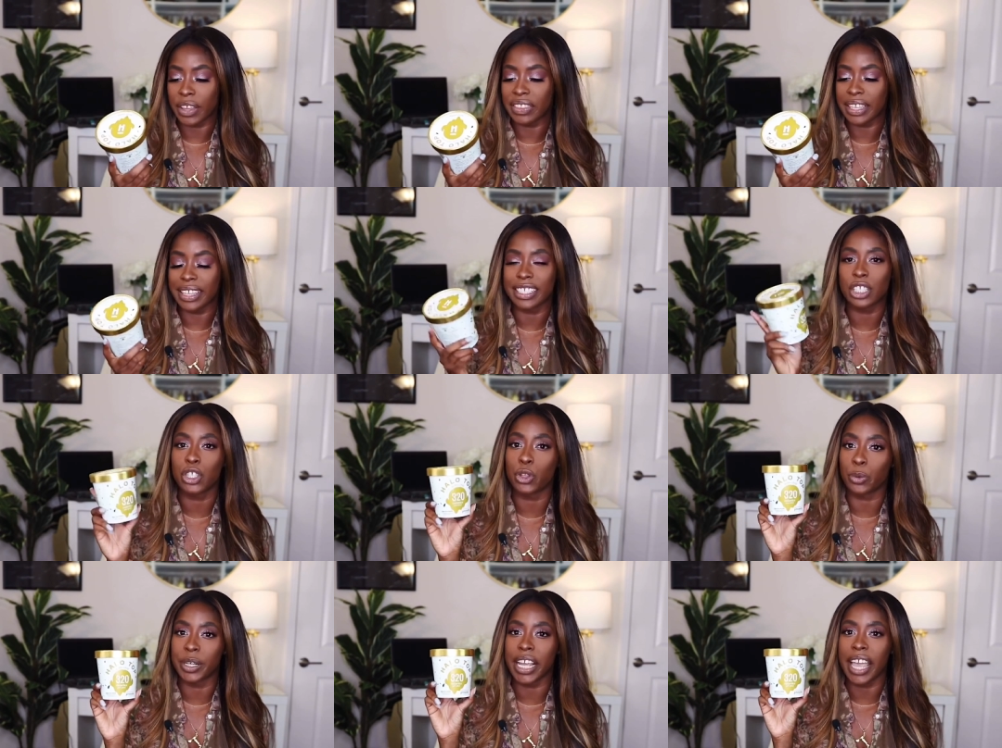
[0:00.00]
I think it's
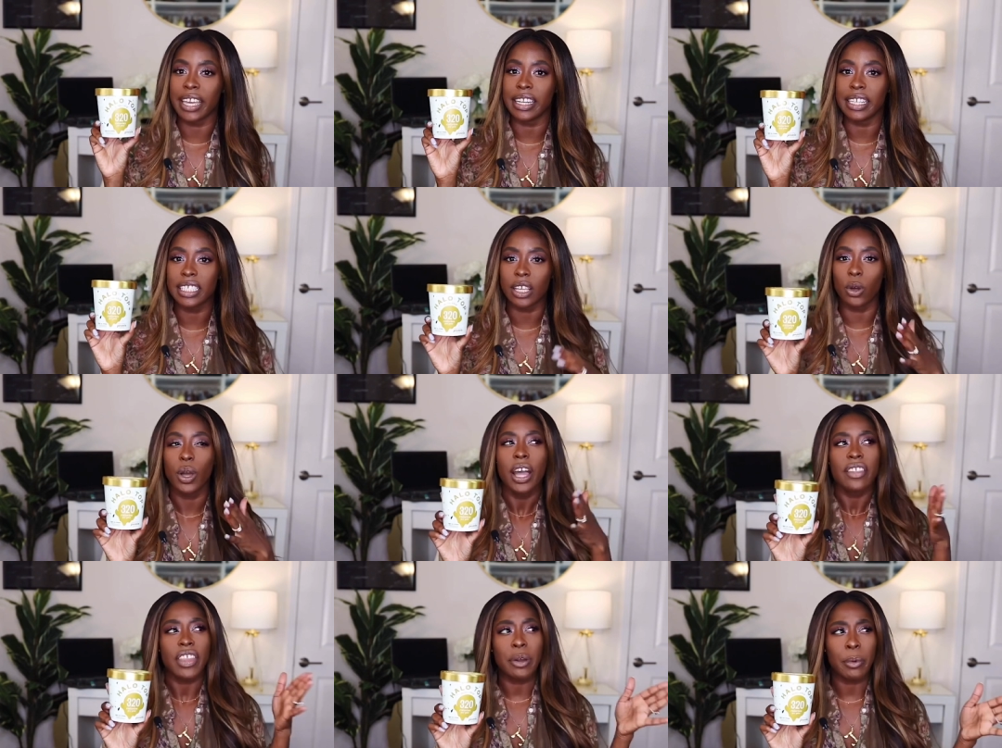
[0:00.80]
380. So
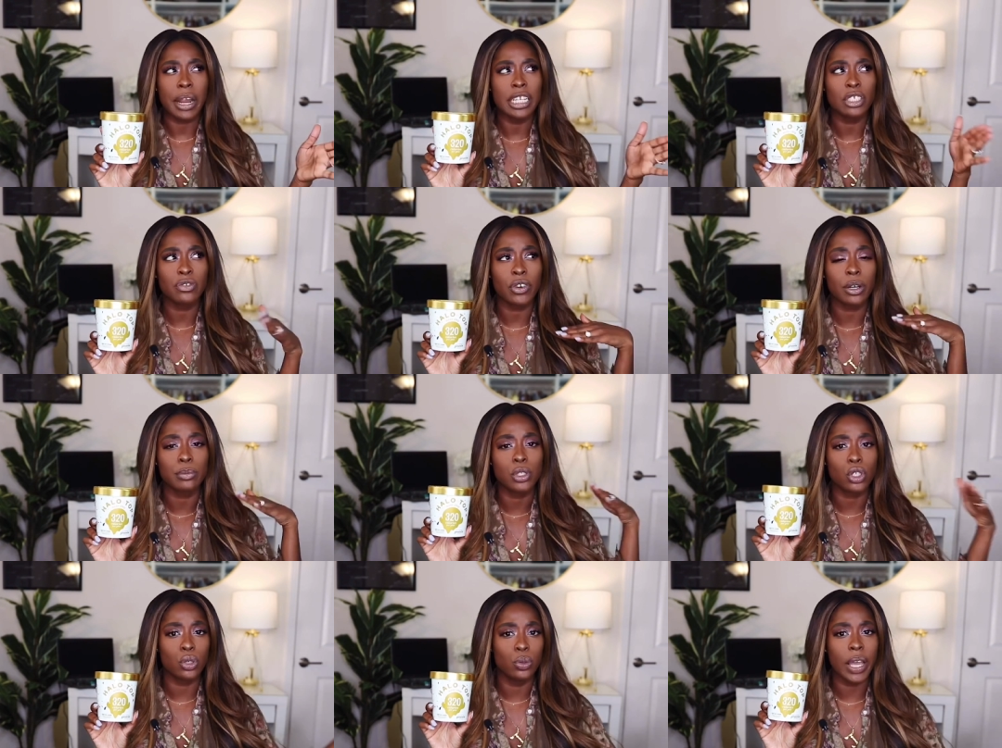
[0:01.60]
they range
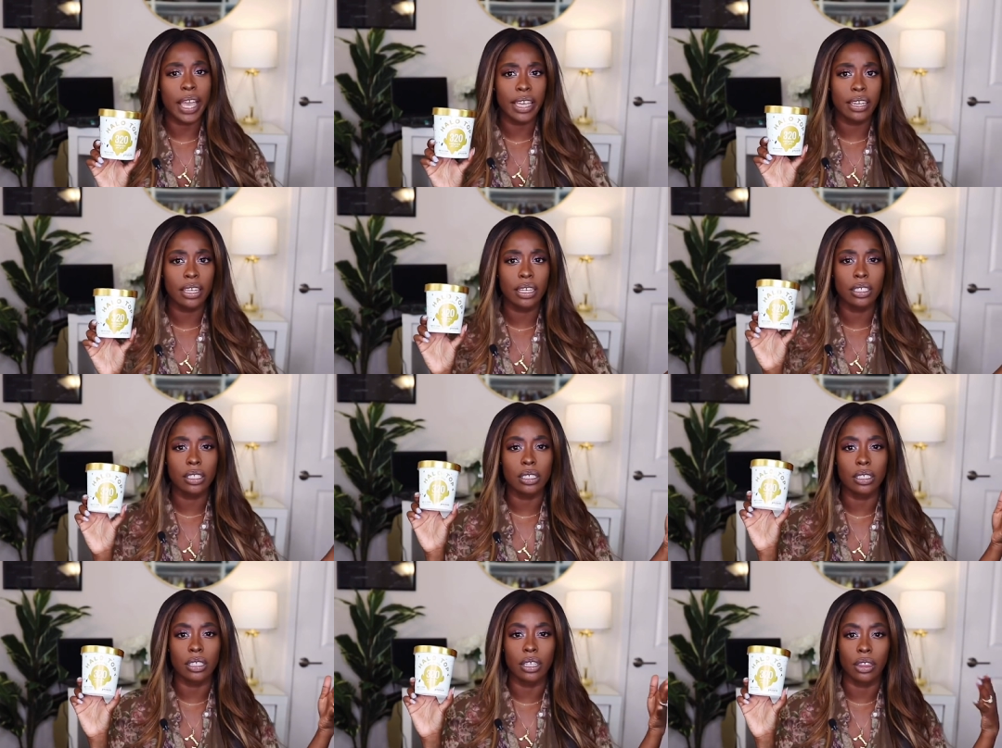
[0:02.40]
from 280
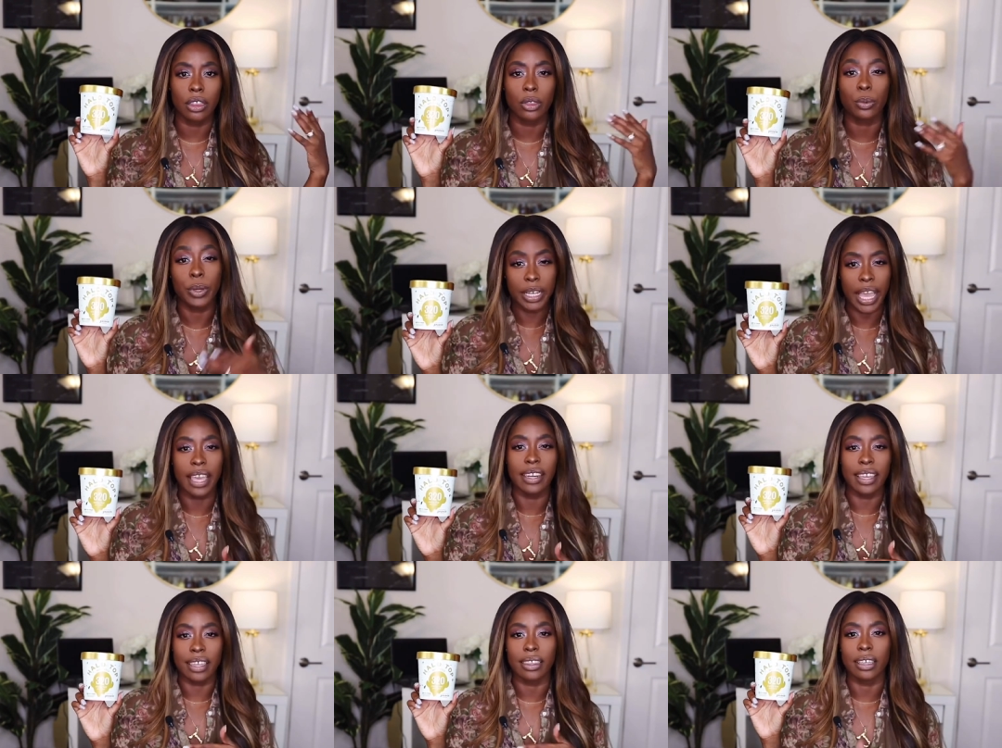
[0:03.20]
to
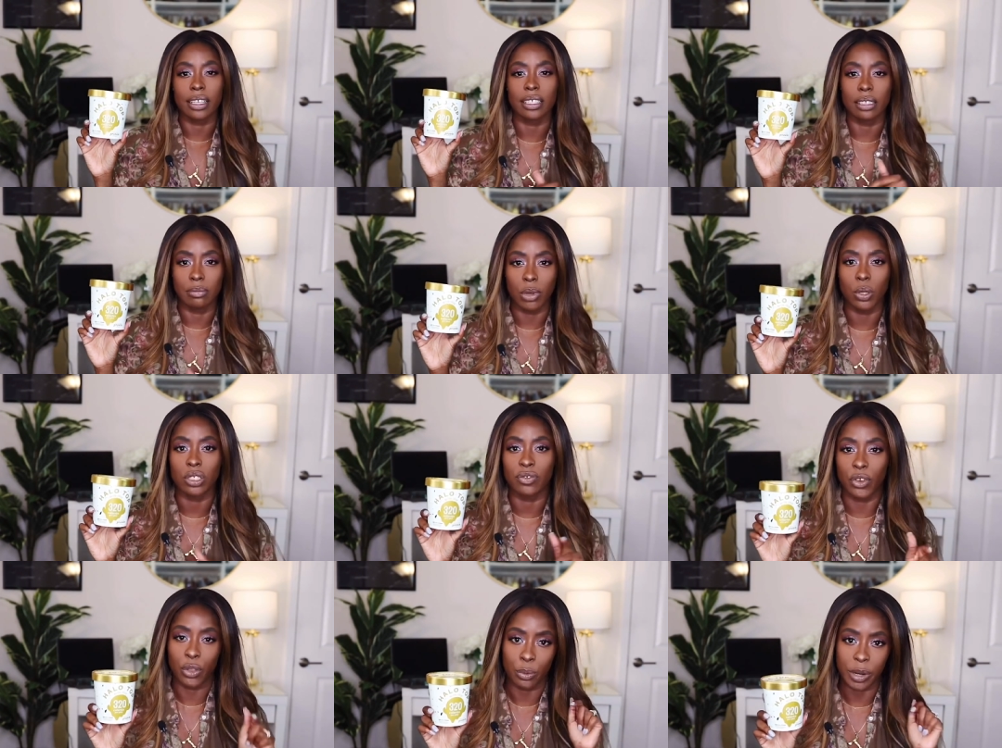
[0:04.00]
380, I think is the
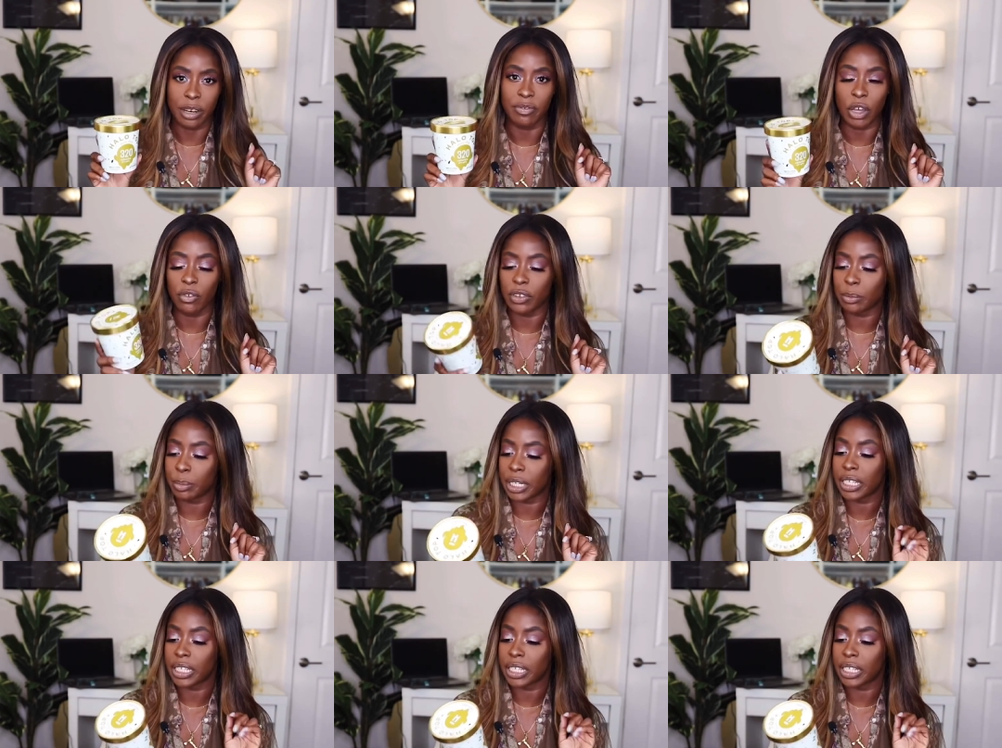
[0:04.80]
most for the red velvet.